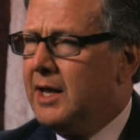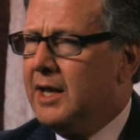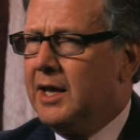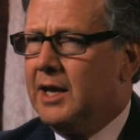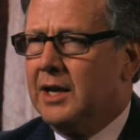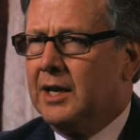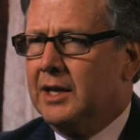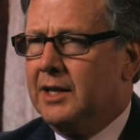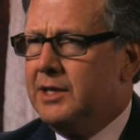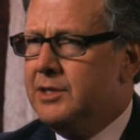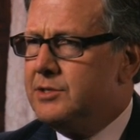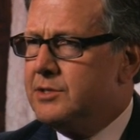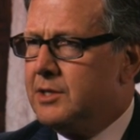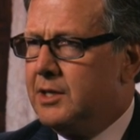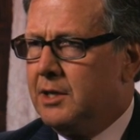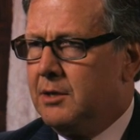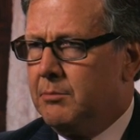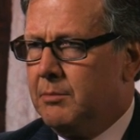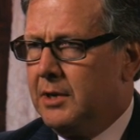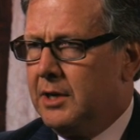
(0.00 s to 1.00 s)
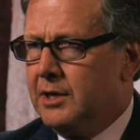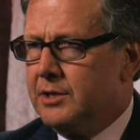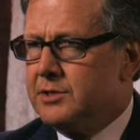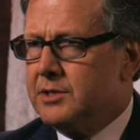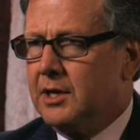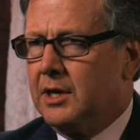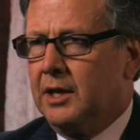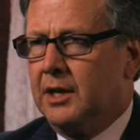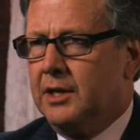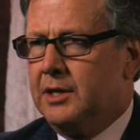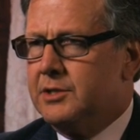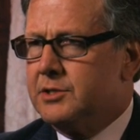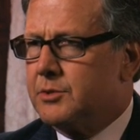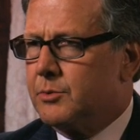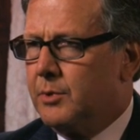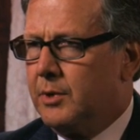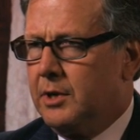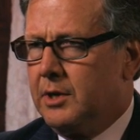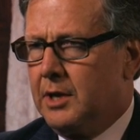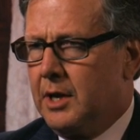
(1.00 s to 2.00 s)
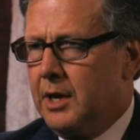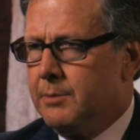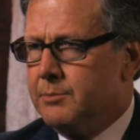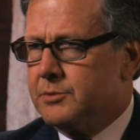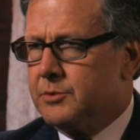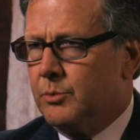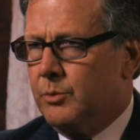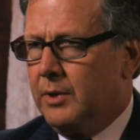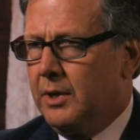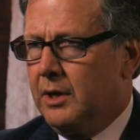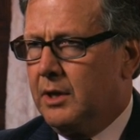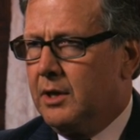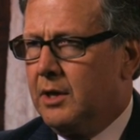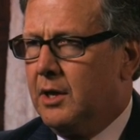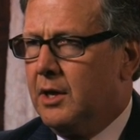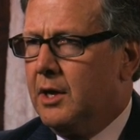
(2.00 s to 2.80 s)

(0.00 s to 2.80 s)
at least 10 minutes, at least three times a week